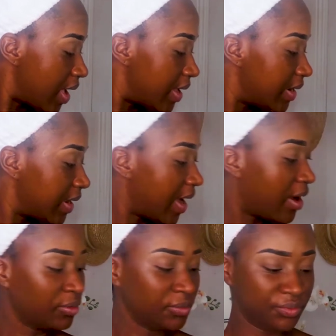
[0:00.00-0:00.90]
And
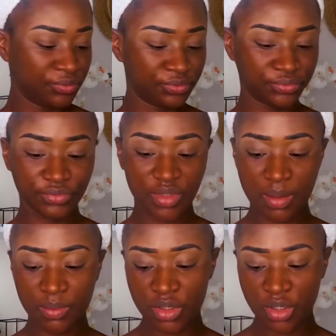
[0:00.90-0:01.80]
now
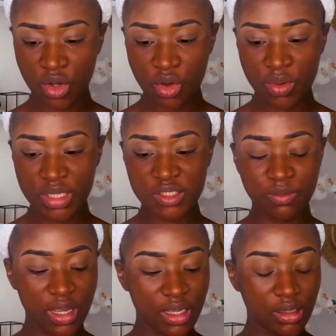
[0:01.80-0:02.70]
I'm gonna go with
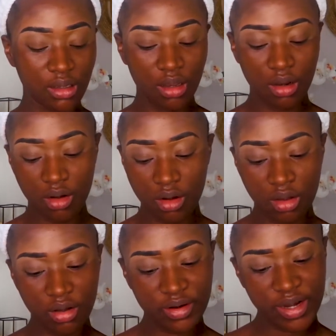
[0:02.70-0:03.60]
my
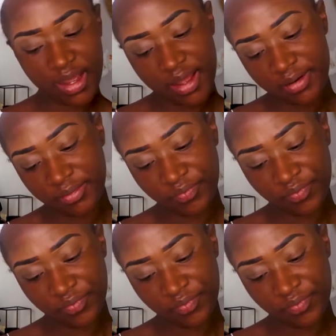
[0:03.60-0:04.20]
L'Oreal